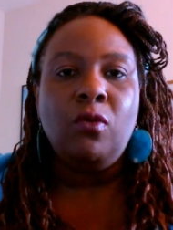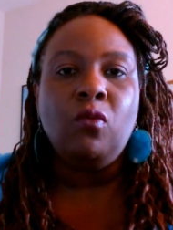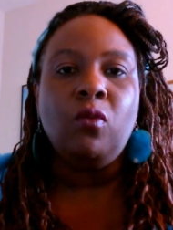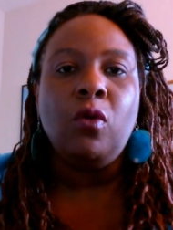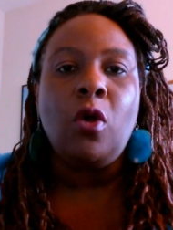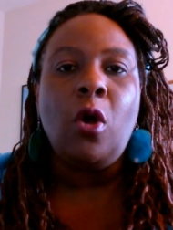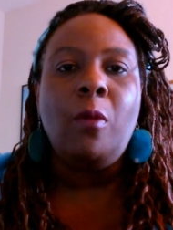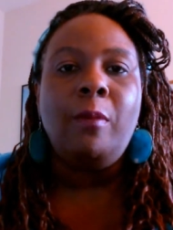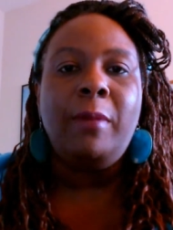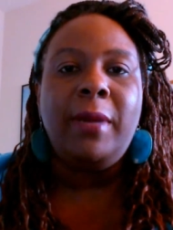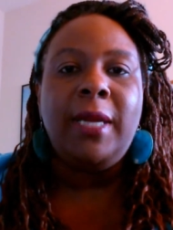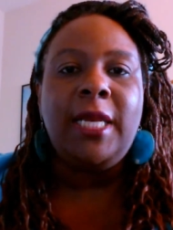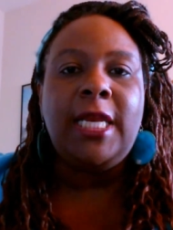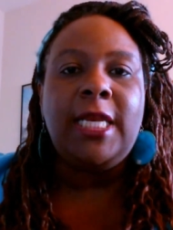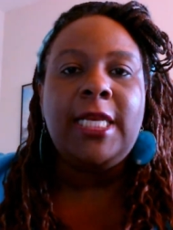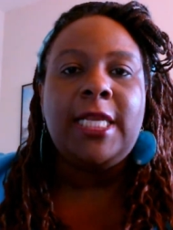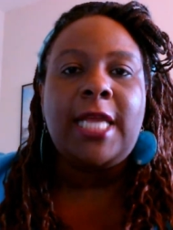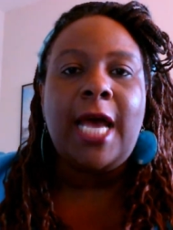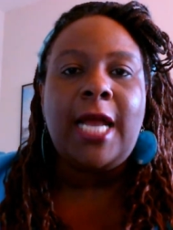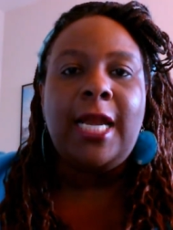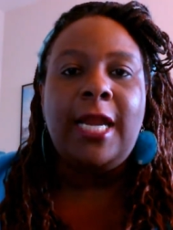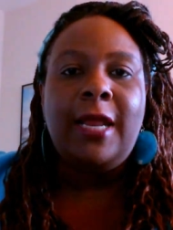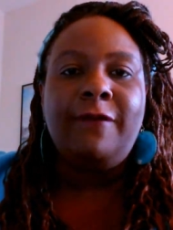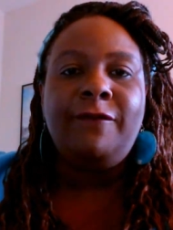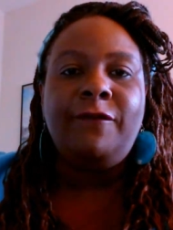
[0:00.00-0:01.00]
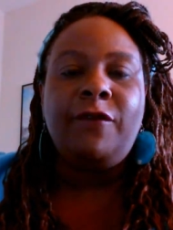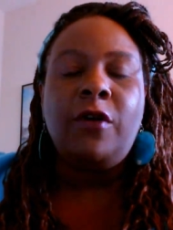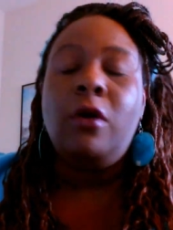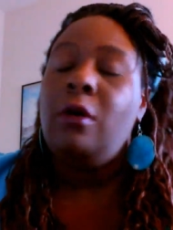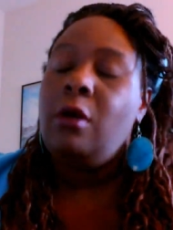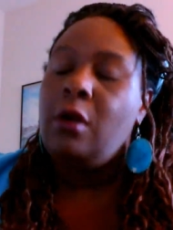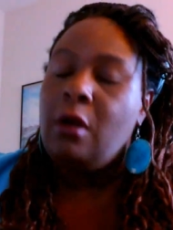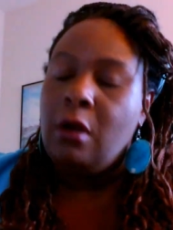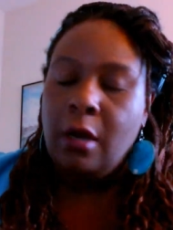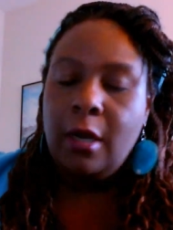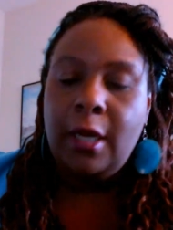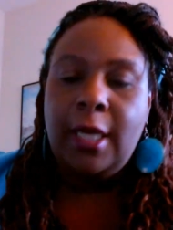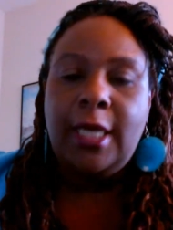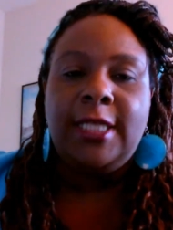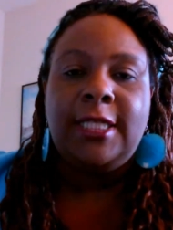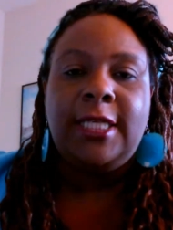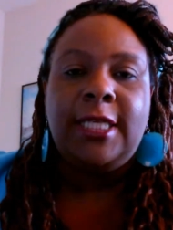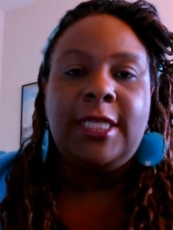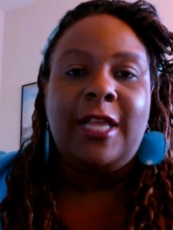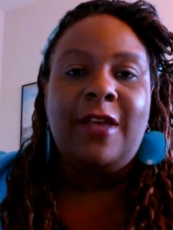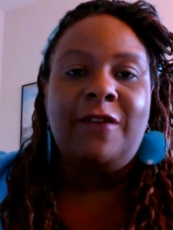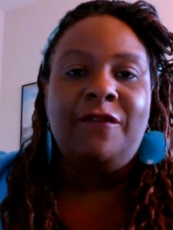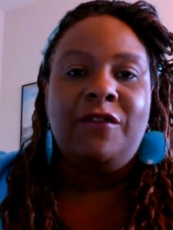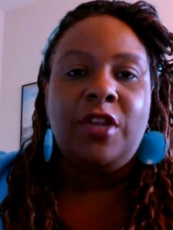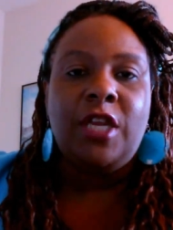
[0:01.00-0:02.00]
realmeaning.info or
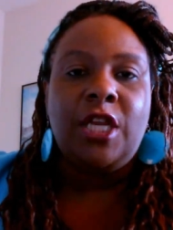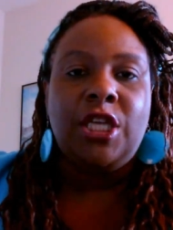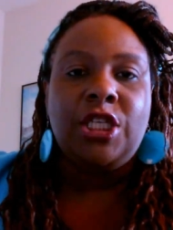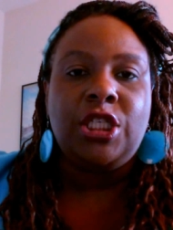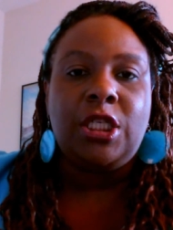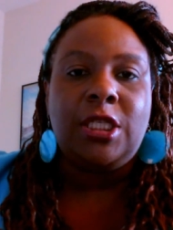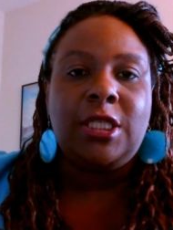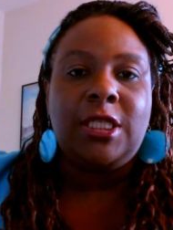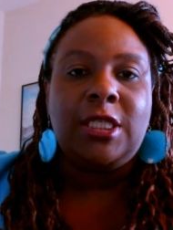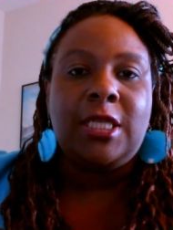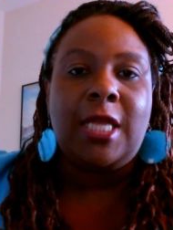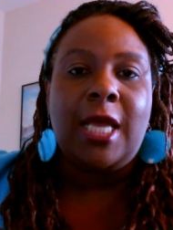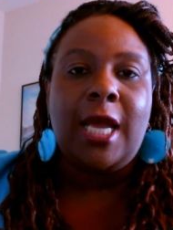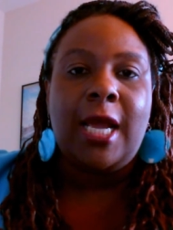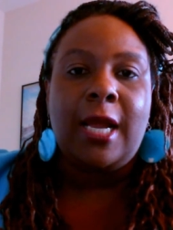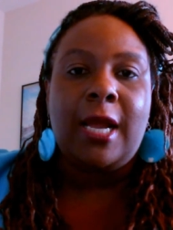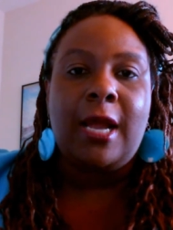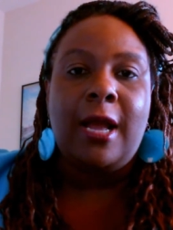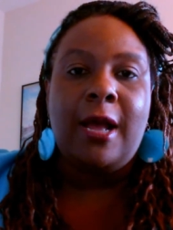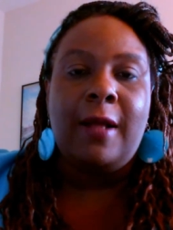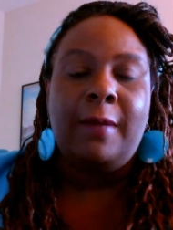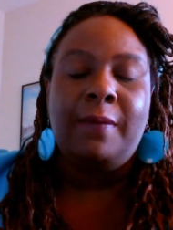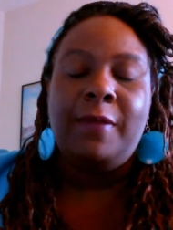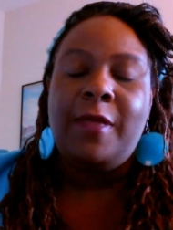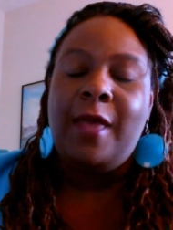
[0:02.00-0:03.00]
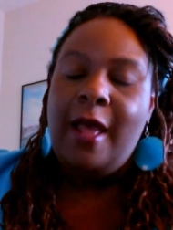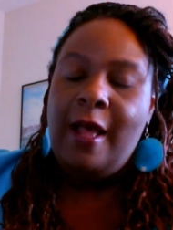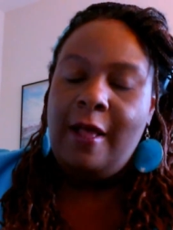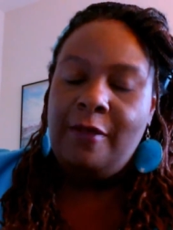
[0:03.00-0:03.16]
easydefinitions.com.